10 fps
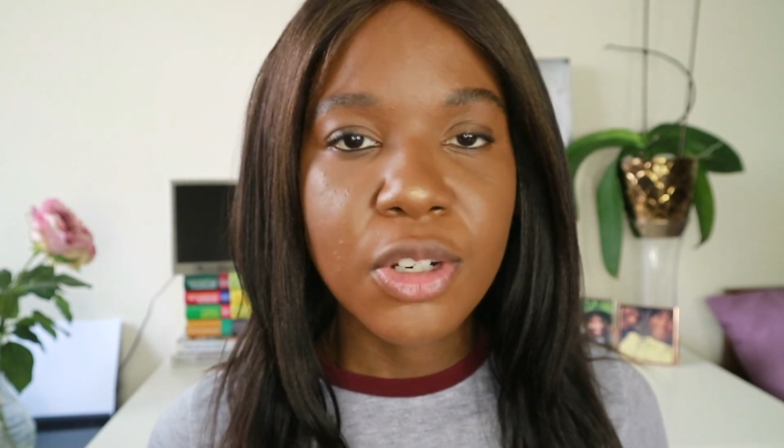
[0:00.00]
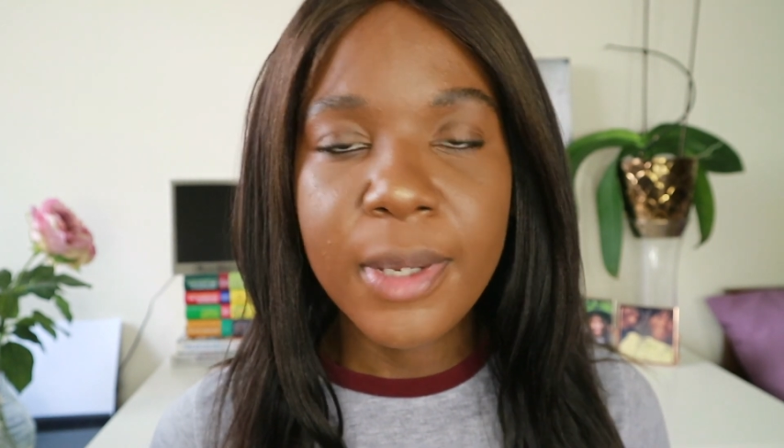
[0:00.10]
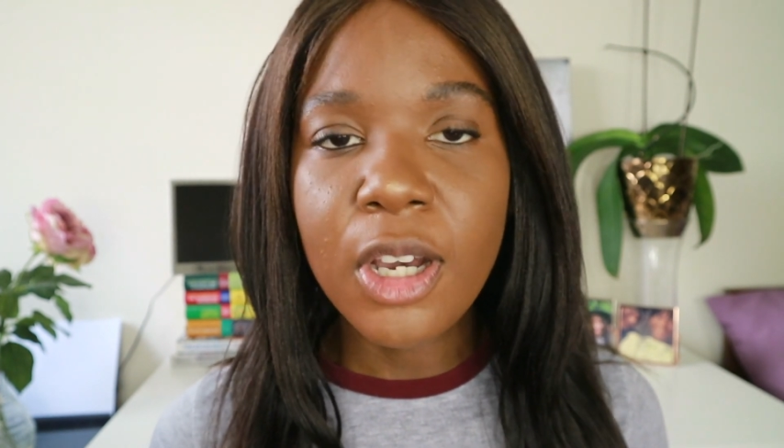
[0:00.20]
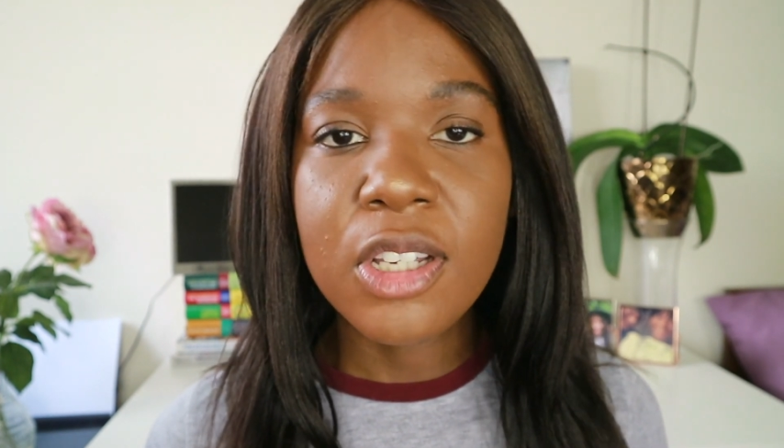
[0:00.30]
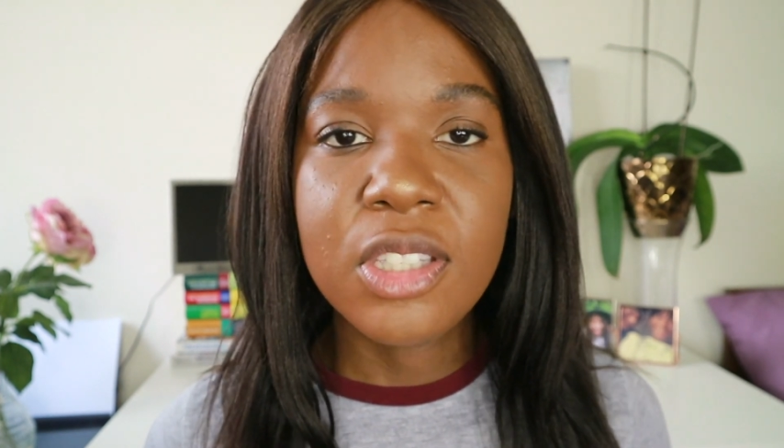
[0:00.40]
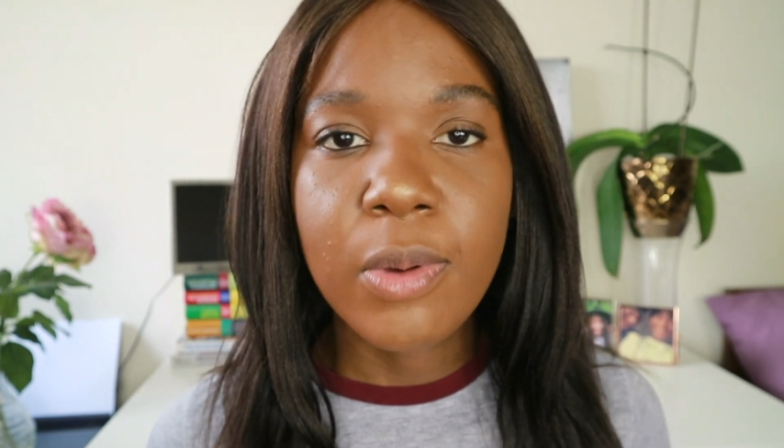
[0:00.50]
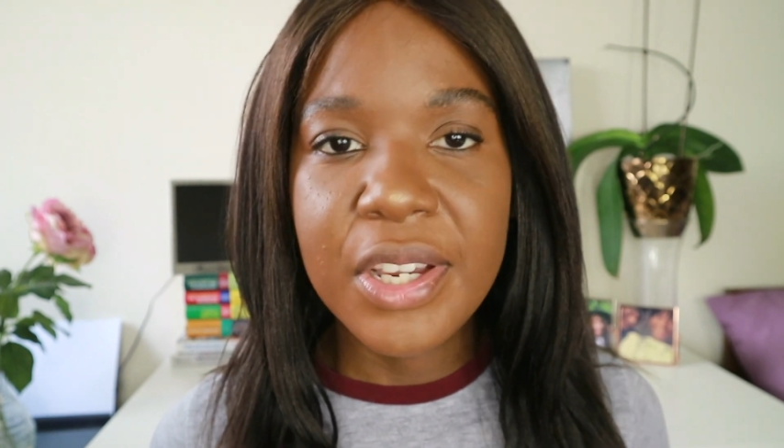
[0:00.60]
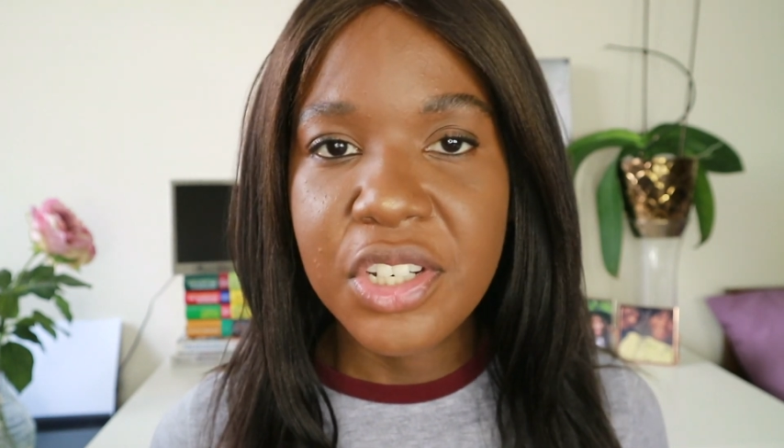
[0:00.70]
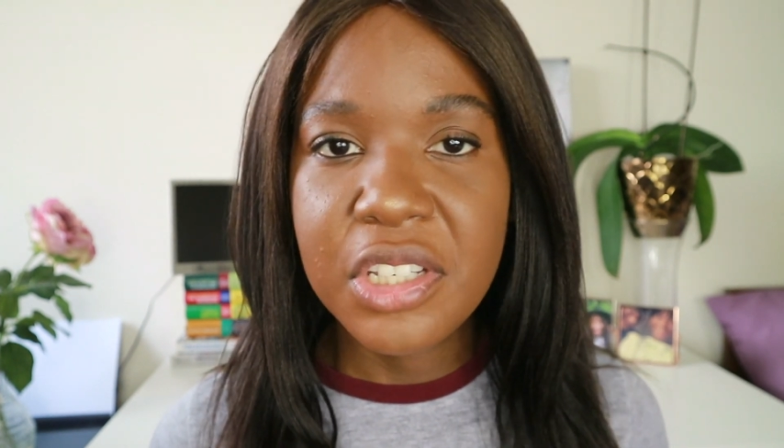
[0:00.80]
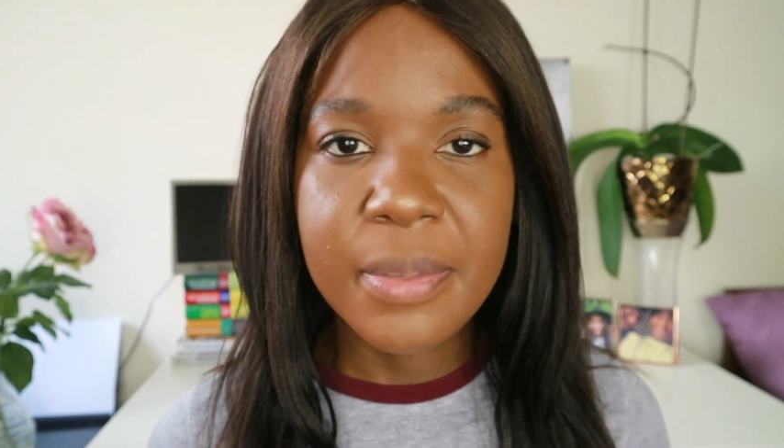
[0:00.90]
going to be asked
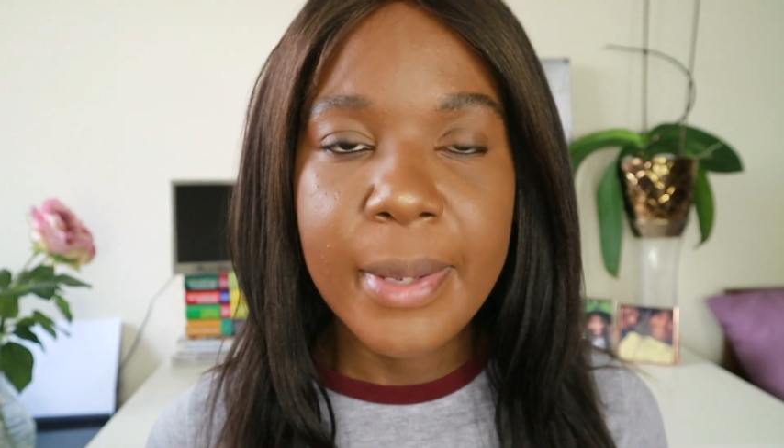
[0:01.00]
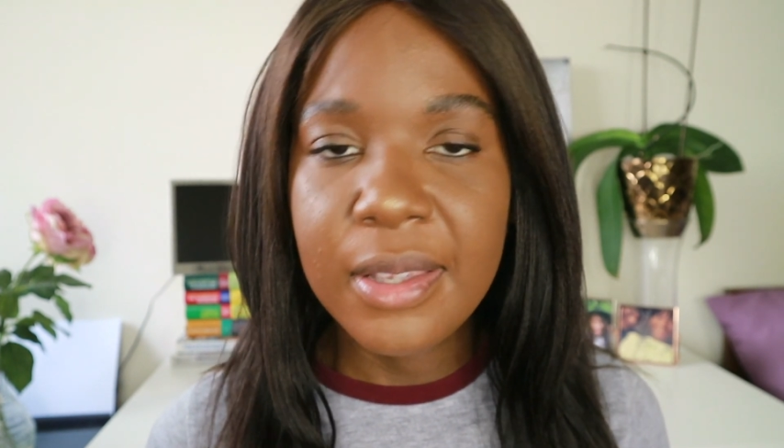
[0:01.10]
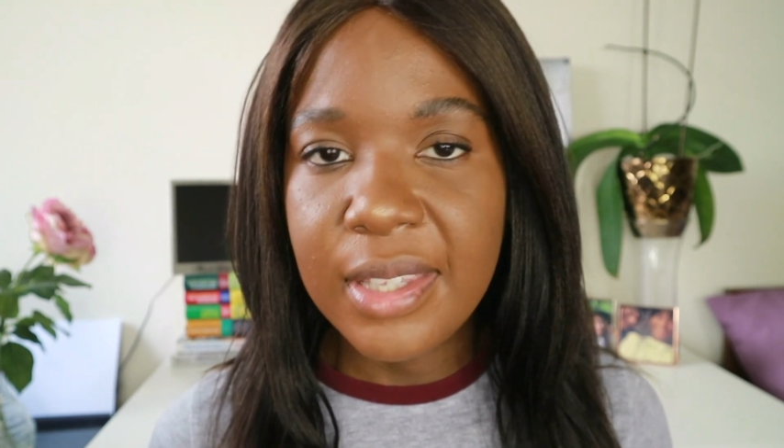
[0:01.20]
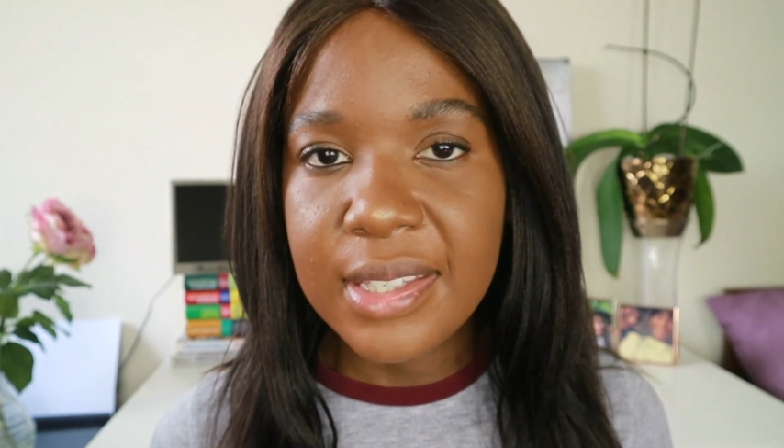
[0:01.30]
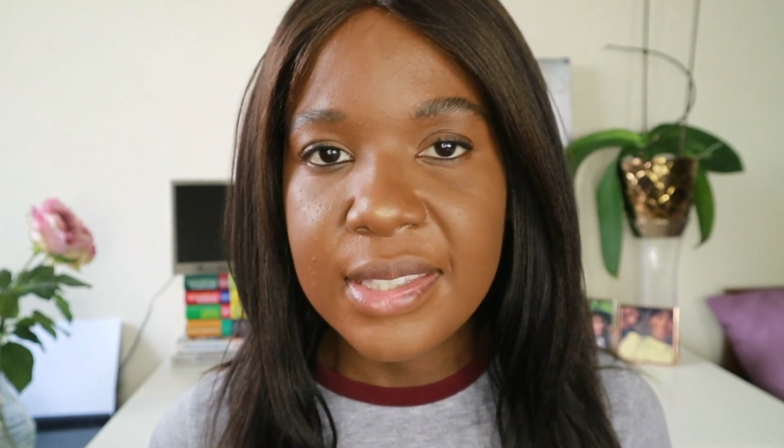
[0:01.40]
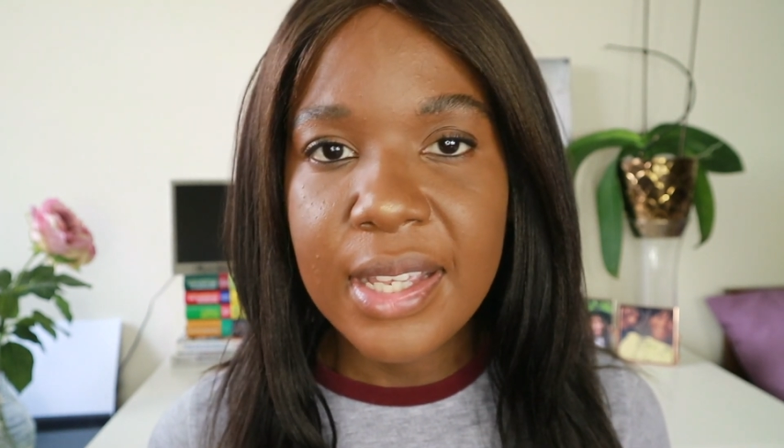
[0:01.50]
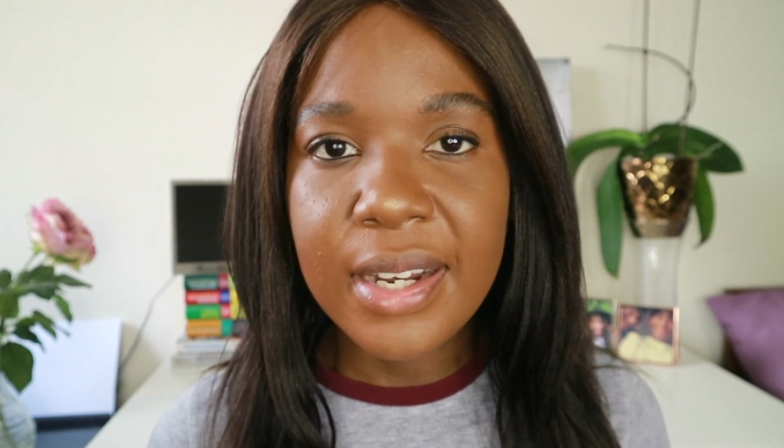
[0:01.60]
questions about this.